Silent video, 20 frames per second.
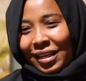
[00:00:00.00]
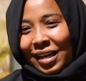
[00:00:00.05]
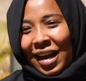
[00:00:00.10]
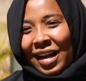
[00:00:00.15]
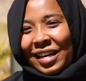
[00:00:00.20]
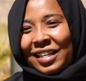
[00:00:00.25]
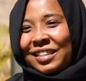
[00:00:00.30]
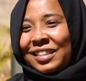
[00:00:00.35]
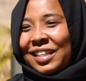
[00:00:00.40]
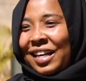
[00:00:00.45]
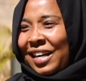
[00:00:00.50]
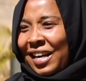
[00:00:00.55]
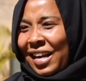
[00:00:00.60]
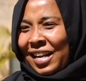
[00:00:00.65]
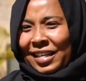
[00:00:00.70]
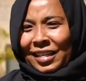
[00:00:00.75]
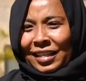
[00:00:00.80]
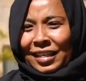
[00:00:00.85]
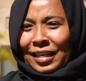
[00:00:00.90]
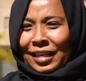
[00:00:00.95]

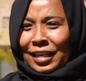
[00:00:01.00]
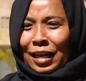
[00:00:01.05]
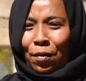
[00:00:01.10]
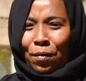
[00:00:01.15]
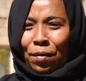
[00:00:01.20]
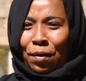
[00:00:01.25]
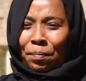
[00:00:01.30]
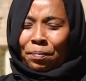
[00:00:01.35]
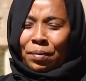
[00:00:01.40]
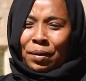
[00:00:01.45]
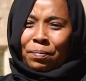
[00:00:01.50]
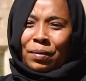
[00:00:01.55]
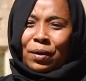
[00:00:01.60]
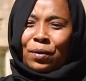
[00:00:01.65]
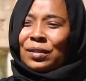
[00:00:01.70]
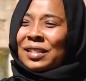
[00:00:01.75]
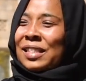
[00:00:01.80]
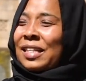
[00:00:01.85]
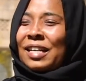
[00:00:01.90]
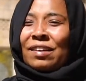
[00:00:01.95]
alishanga nilienda wapi,
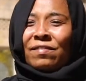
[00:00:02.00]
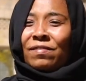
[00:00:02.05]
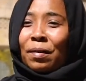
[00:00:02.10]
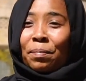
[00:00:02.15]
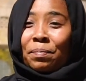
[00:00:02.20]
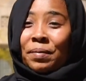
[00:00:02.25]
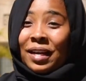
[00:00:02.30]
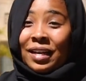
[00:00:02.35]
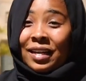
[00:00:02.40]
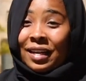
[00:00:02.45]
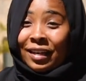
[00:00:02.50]
because they never appeared